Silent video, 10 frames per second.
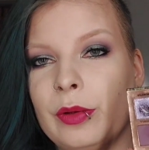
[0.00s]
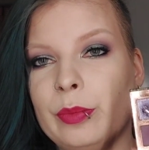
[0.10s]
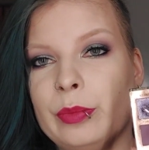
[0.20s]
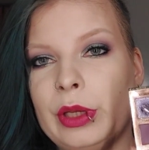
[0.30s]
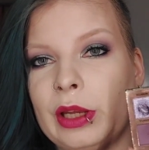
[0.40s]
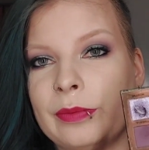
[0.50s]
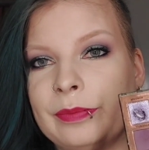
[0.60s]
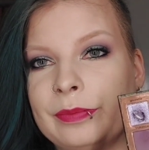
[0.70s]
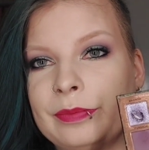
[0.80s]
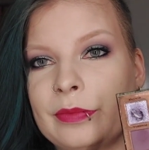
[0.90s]
Well, yeah,
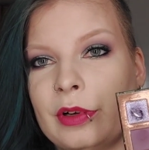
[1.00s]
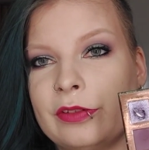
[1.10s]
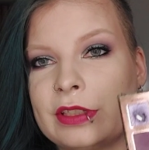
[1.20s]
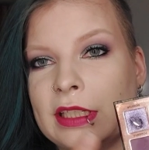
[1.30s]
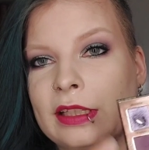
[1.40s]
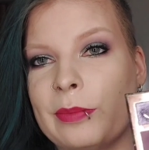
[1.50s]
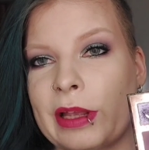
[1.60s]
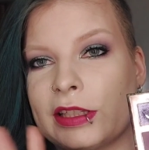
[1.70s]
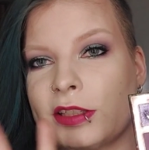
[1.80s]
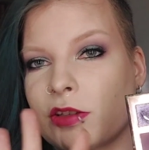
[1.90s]
obviously the
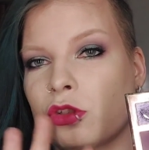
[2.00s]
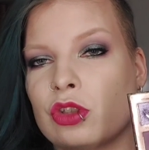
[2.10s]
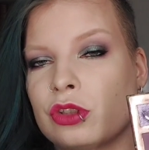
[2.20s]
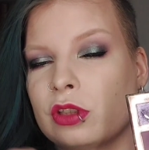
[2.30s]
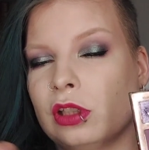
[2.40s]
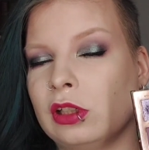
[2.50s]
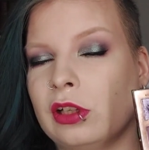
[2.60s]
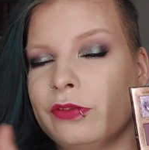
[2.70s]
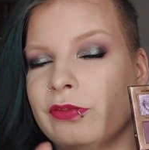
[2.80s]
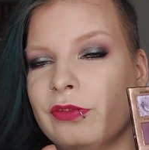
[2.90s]
mattes, I just
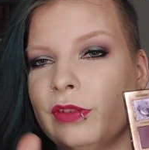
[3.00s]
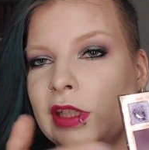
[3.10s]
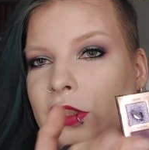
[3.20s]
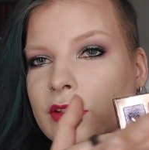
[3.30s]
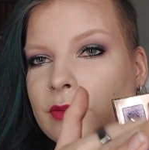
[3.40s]
love these